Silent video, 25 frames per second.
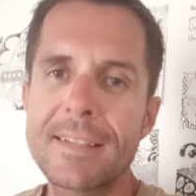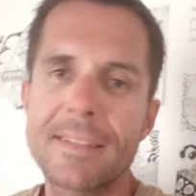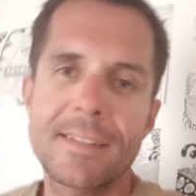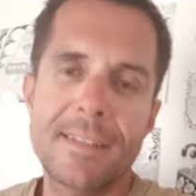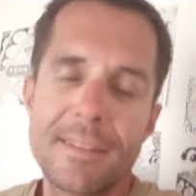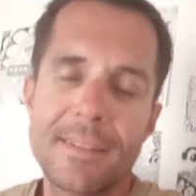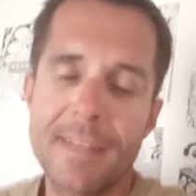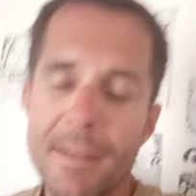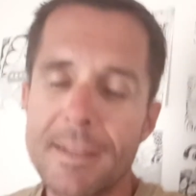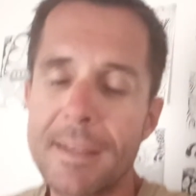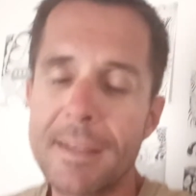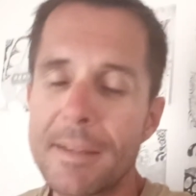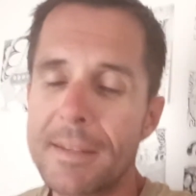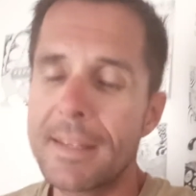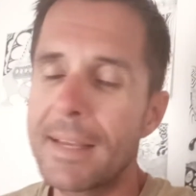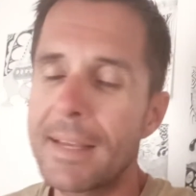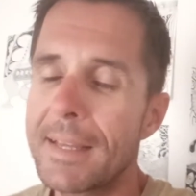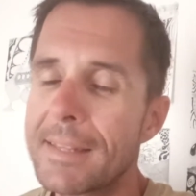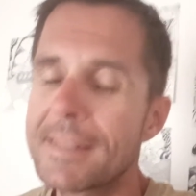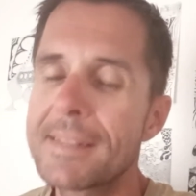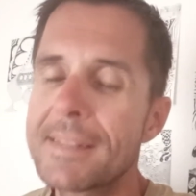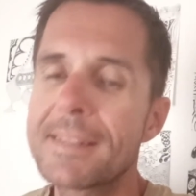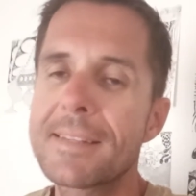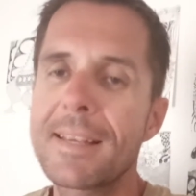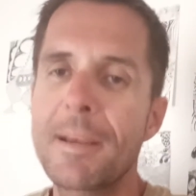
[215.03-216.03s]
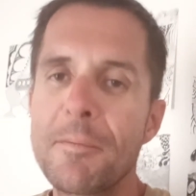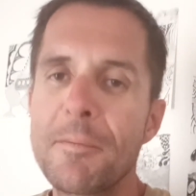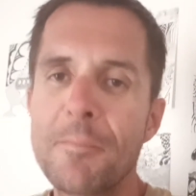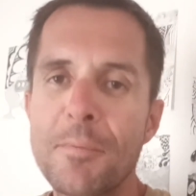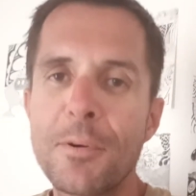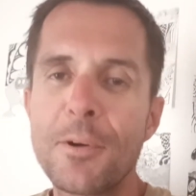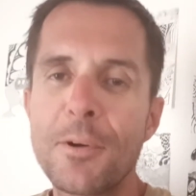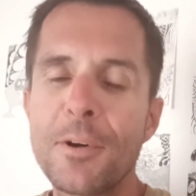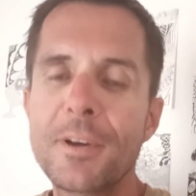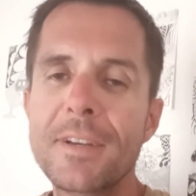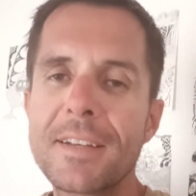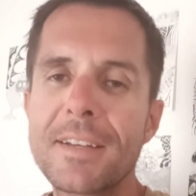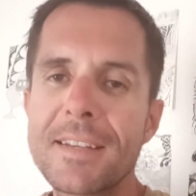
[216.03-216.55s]
At some
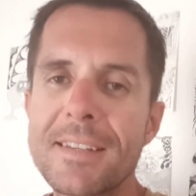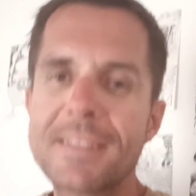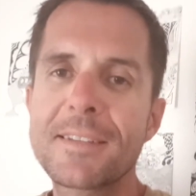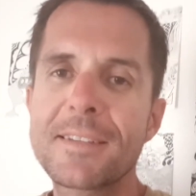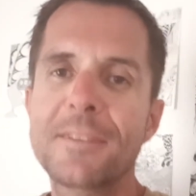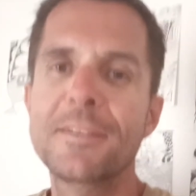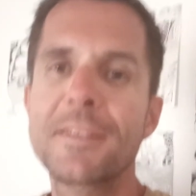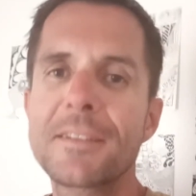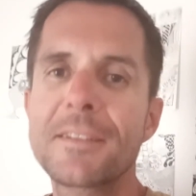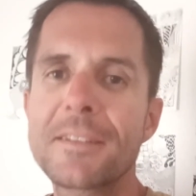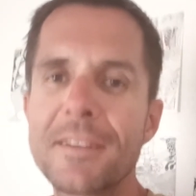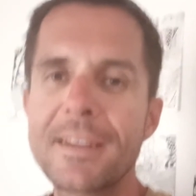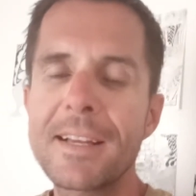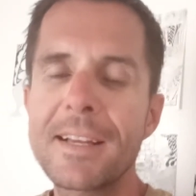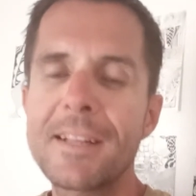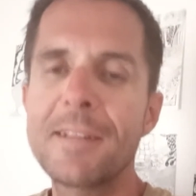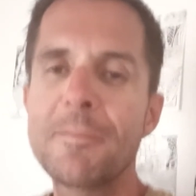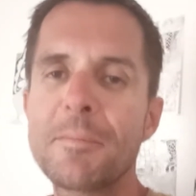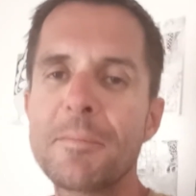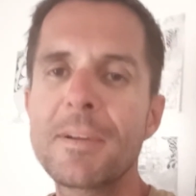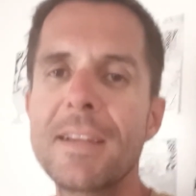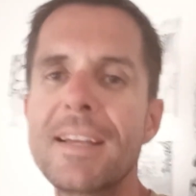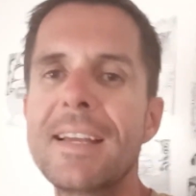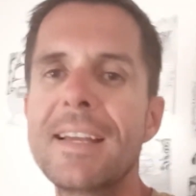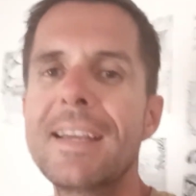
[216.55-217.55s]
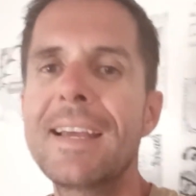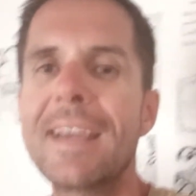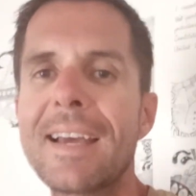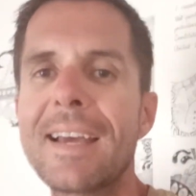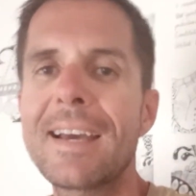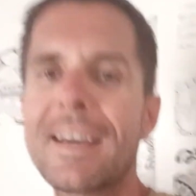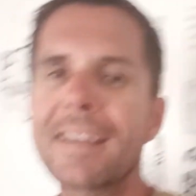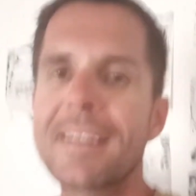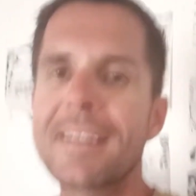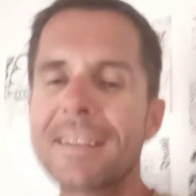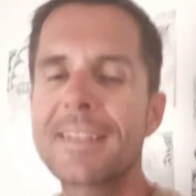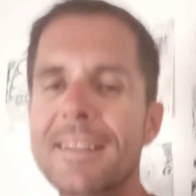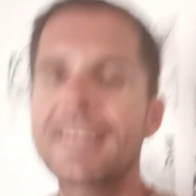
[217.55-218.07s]
point it's going to help,
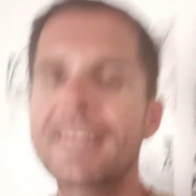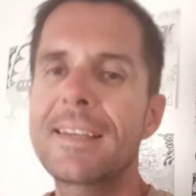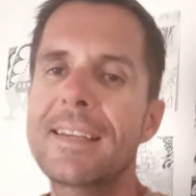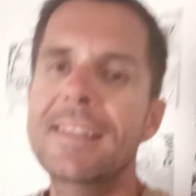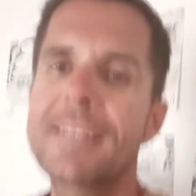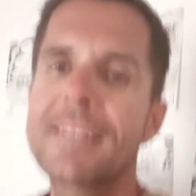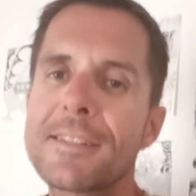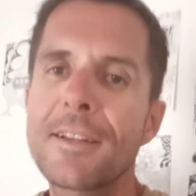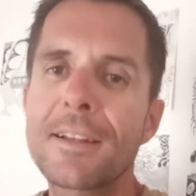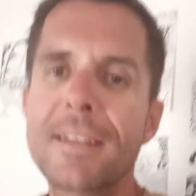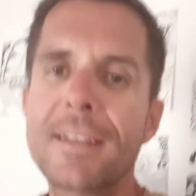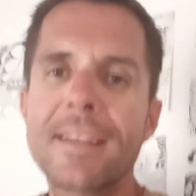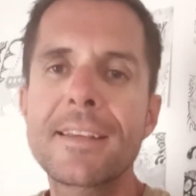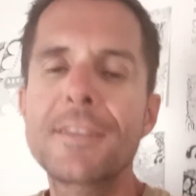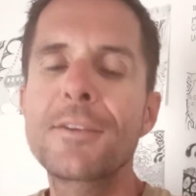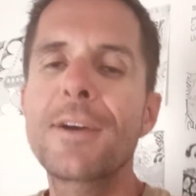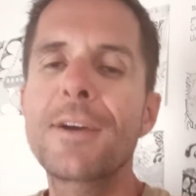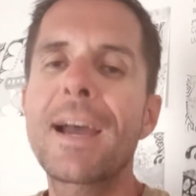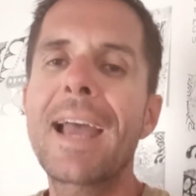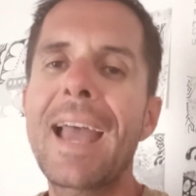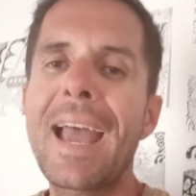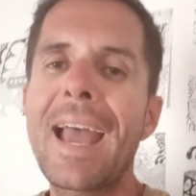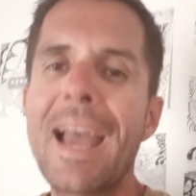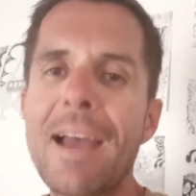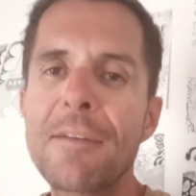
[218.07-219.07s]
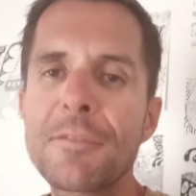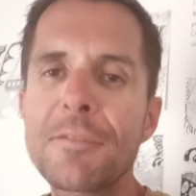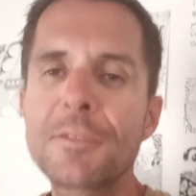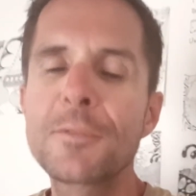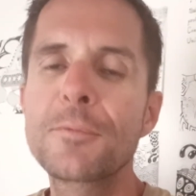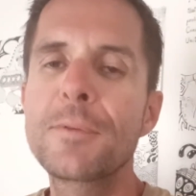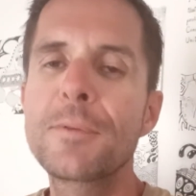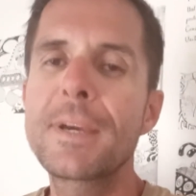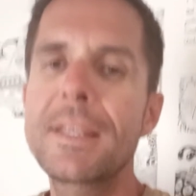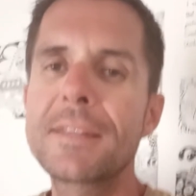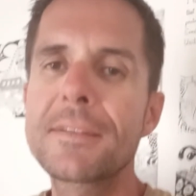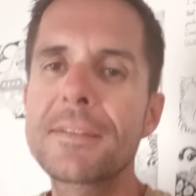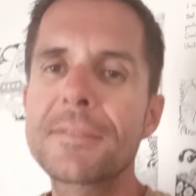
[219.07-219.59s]
and it's not like you have to
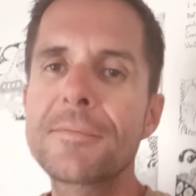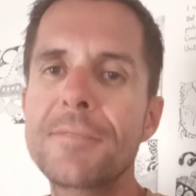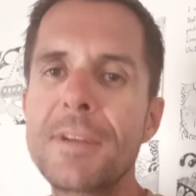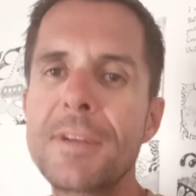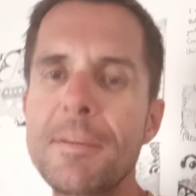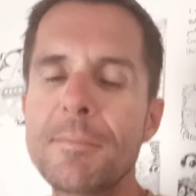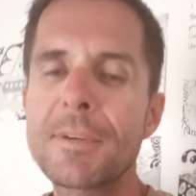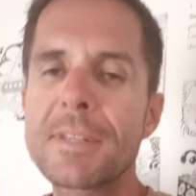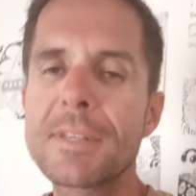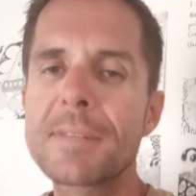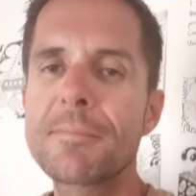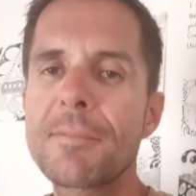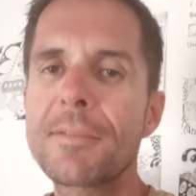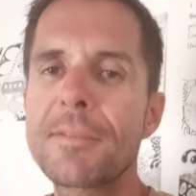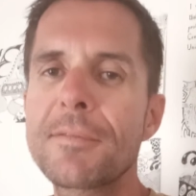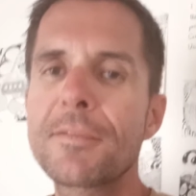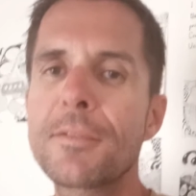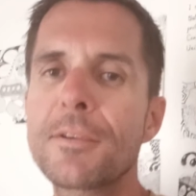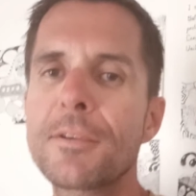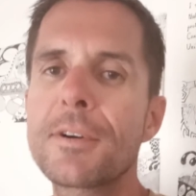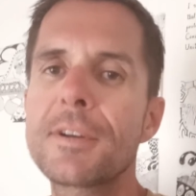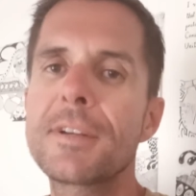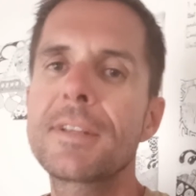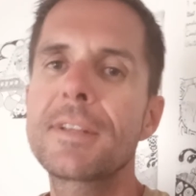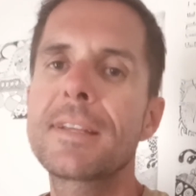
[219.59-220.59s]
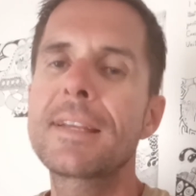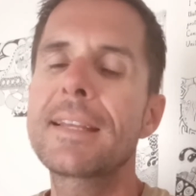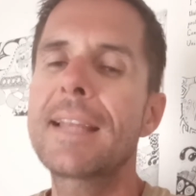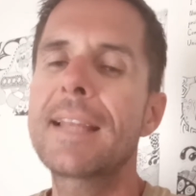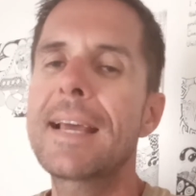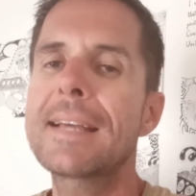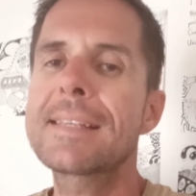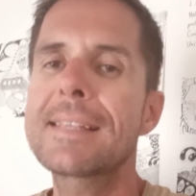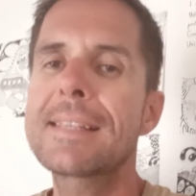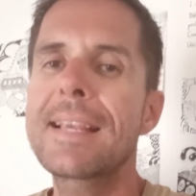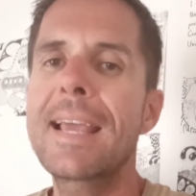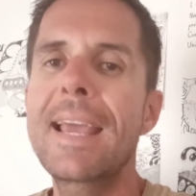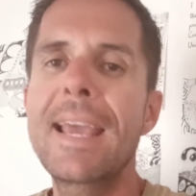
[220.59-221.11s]
wait 3 months before it
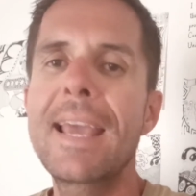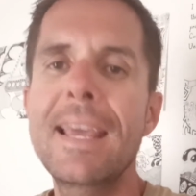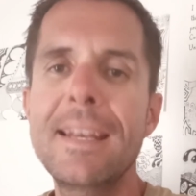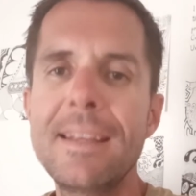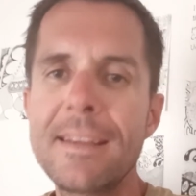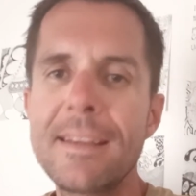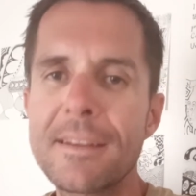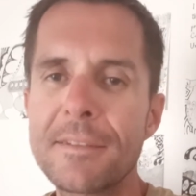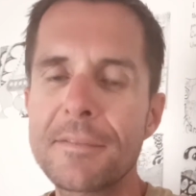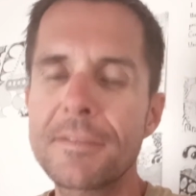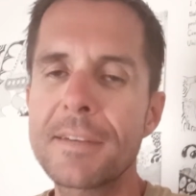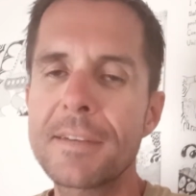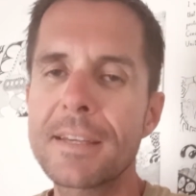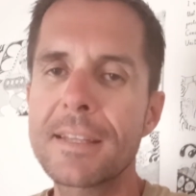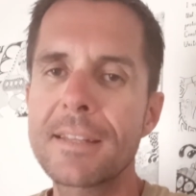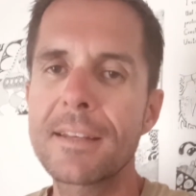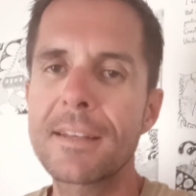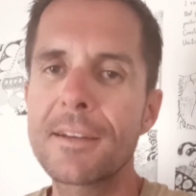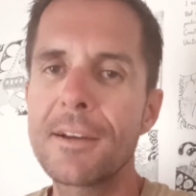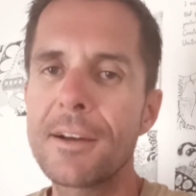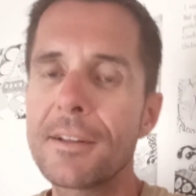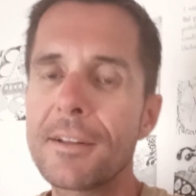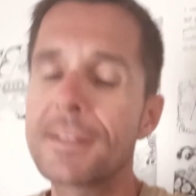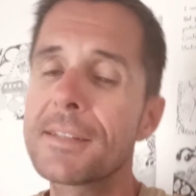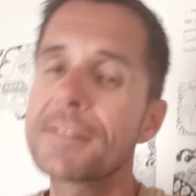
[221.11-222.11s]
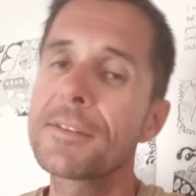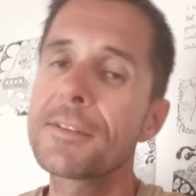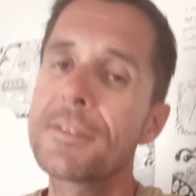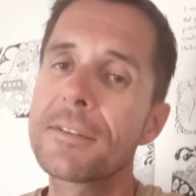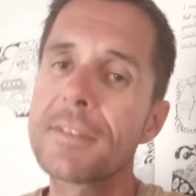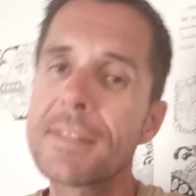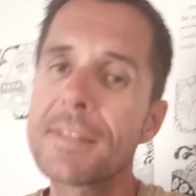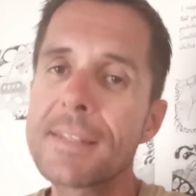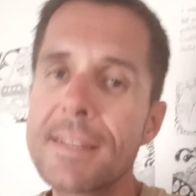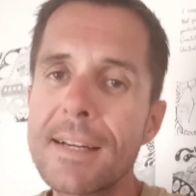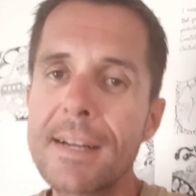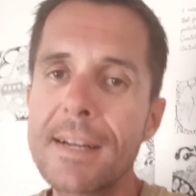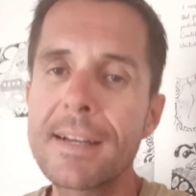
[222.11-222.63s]
has any effect at all. It's going to
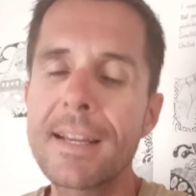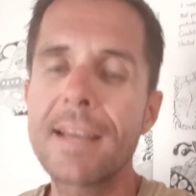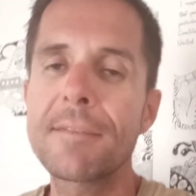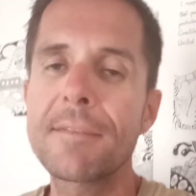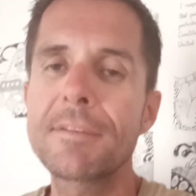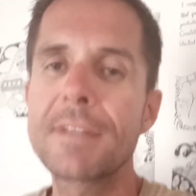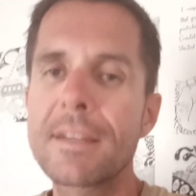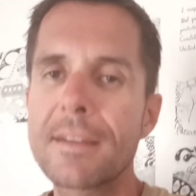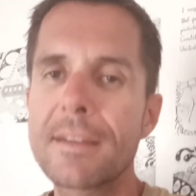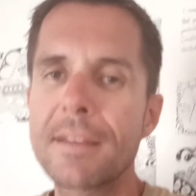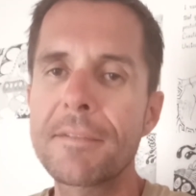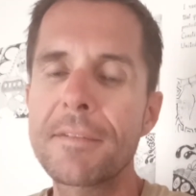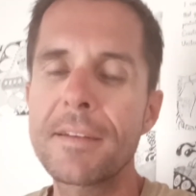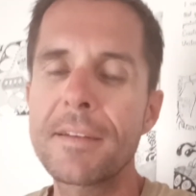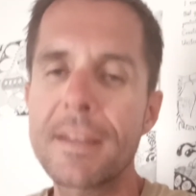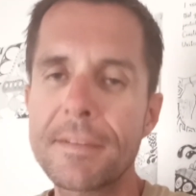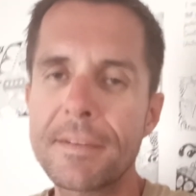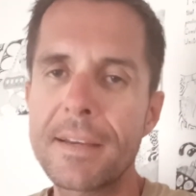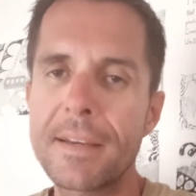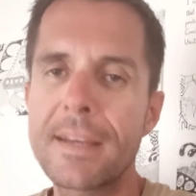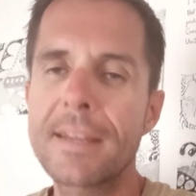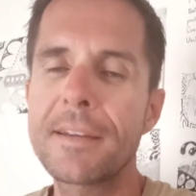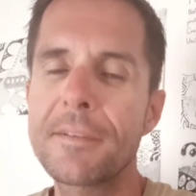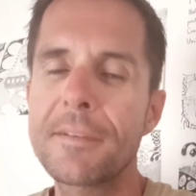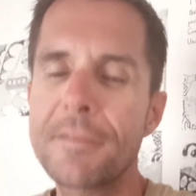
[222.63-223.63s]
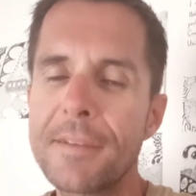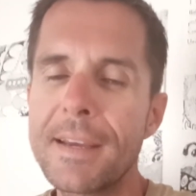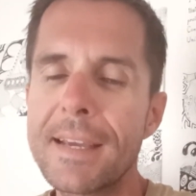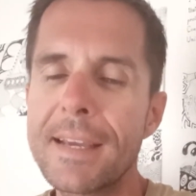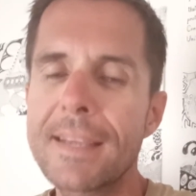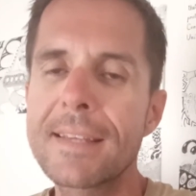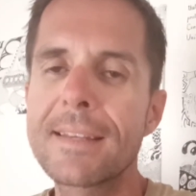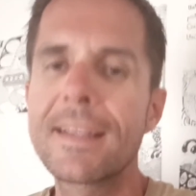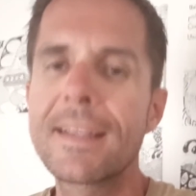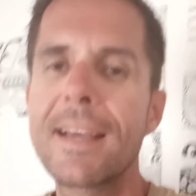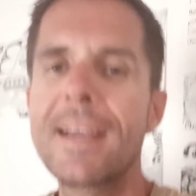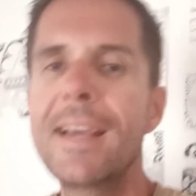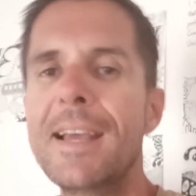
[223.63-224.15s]
start having an effect,
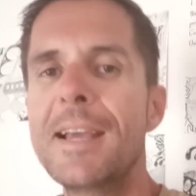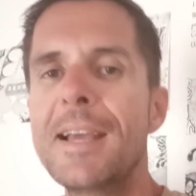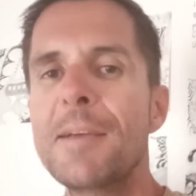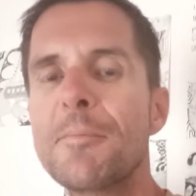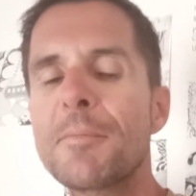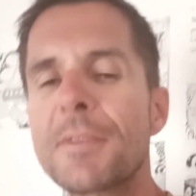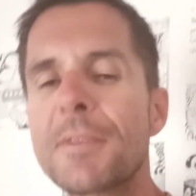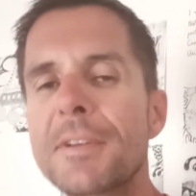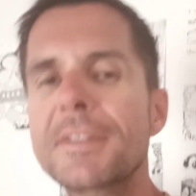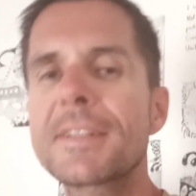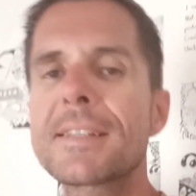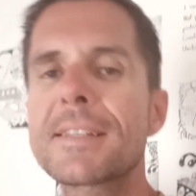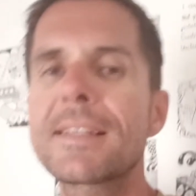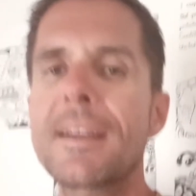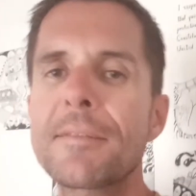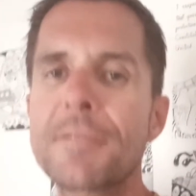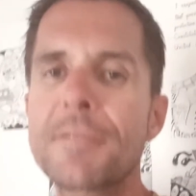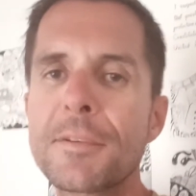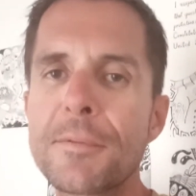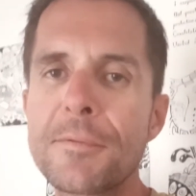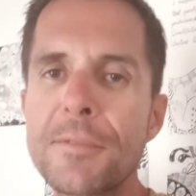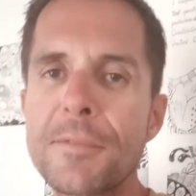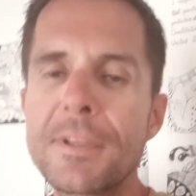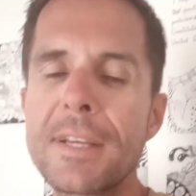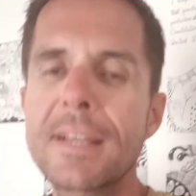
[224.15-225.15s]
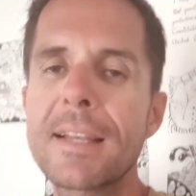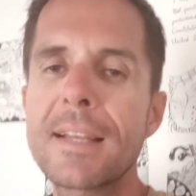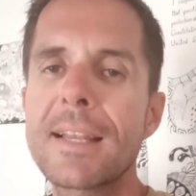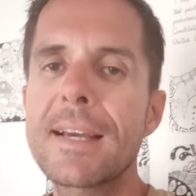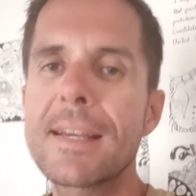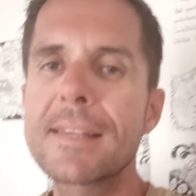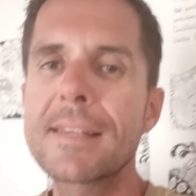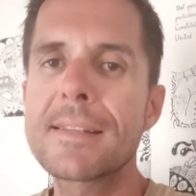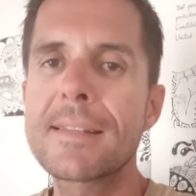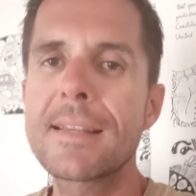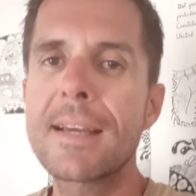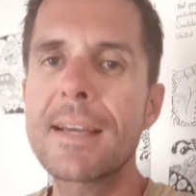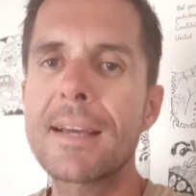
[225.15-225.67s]
but you just have to realize
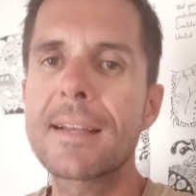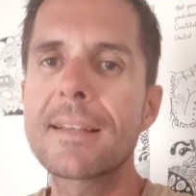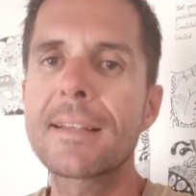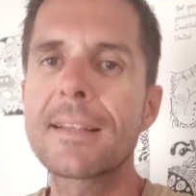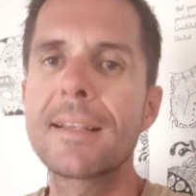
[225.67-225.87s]
that,